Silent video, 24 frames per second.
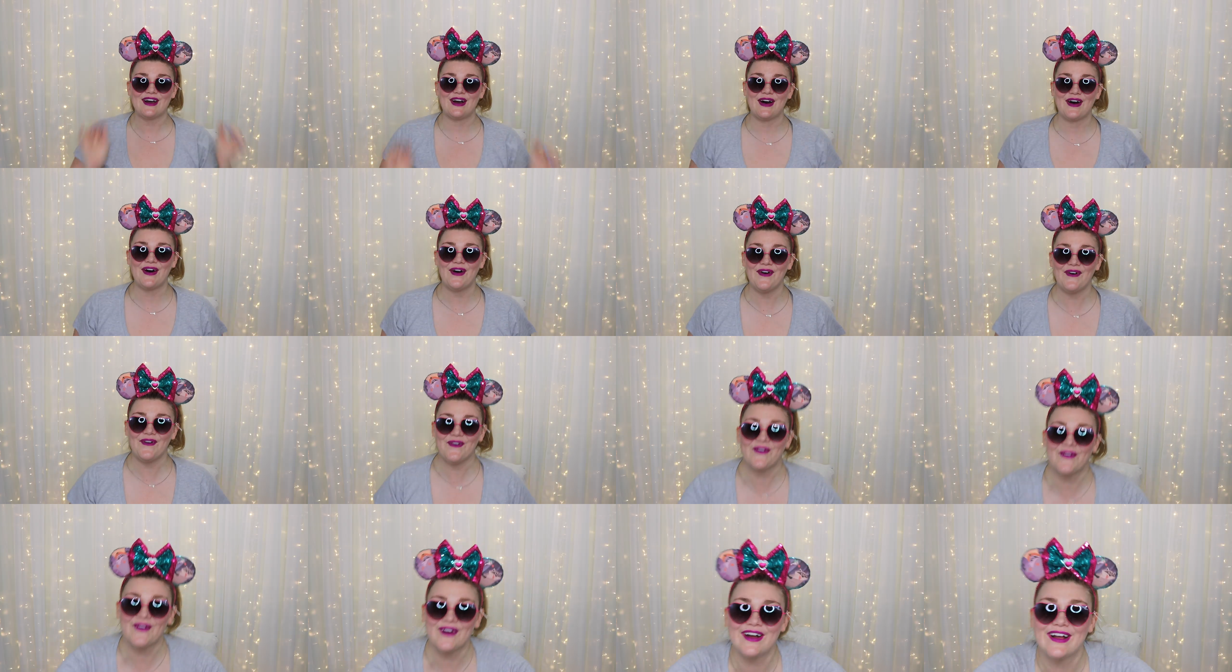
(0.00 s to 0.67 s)

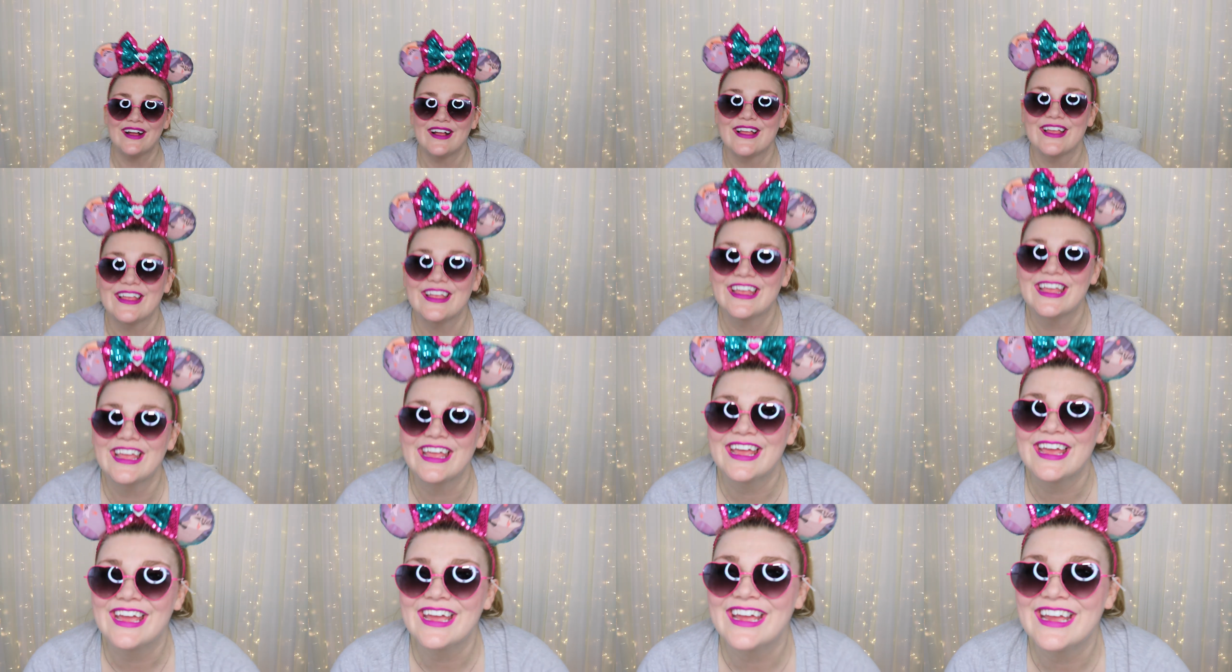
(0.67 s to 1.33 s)
Oh,
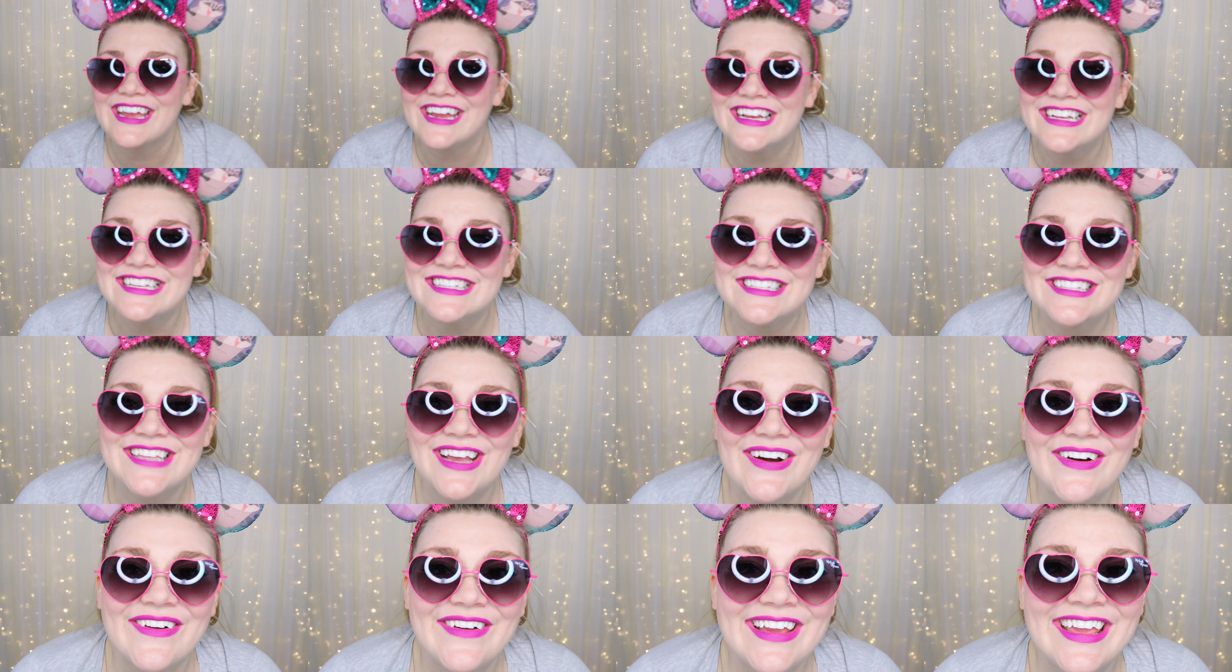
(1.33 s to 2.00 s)

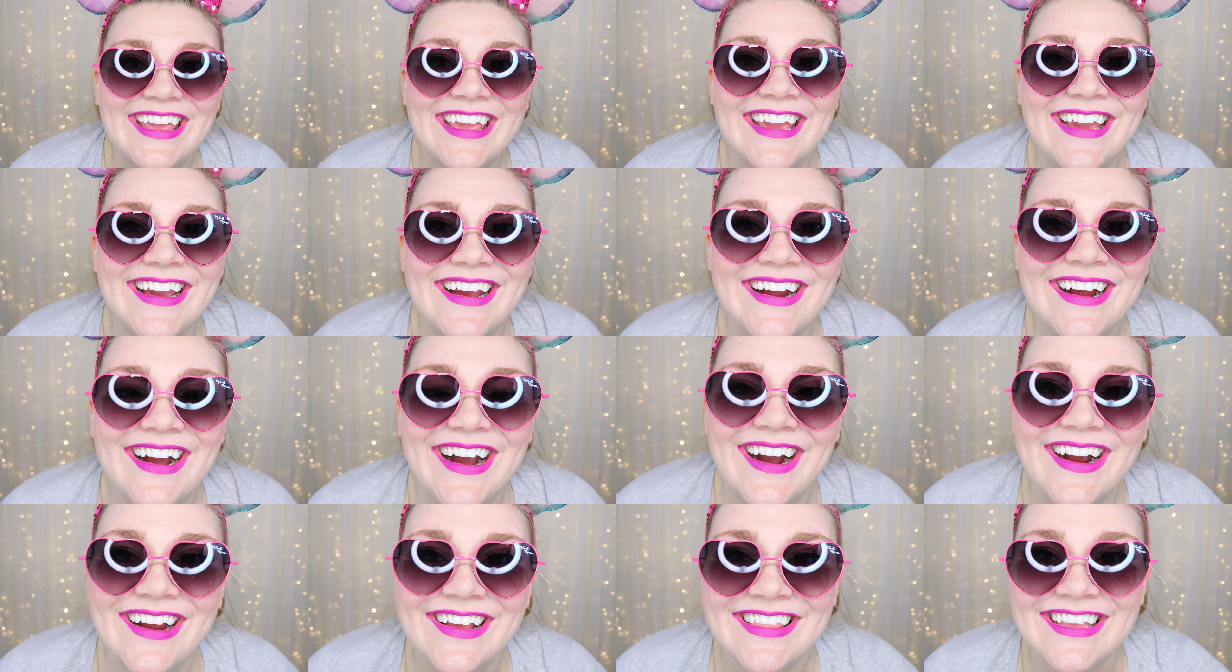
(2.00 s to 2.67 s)
so
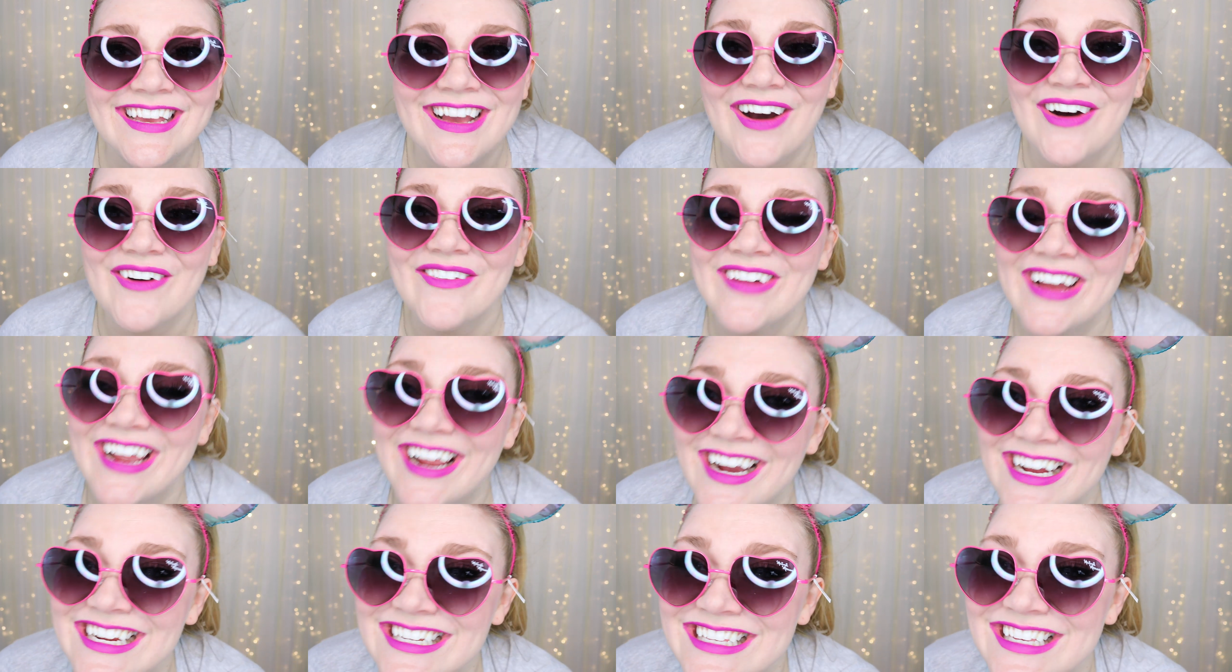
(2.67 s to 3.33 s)
here are the, oh
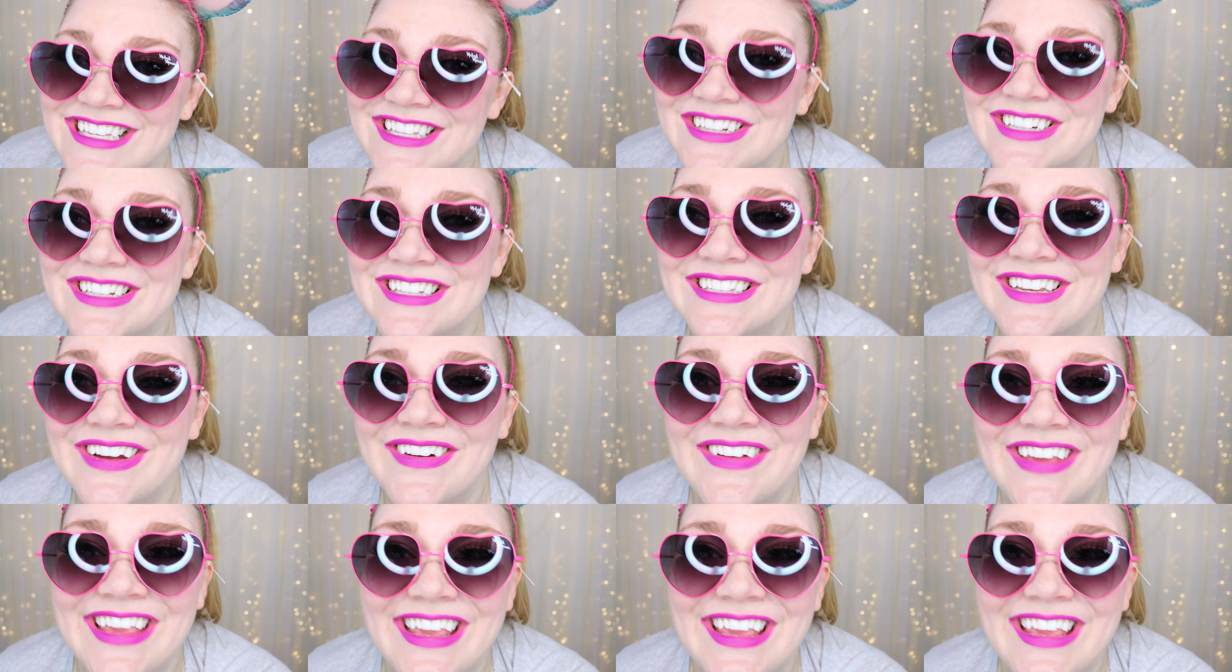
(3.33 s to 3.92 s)
my gosh, these are so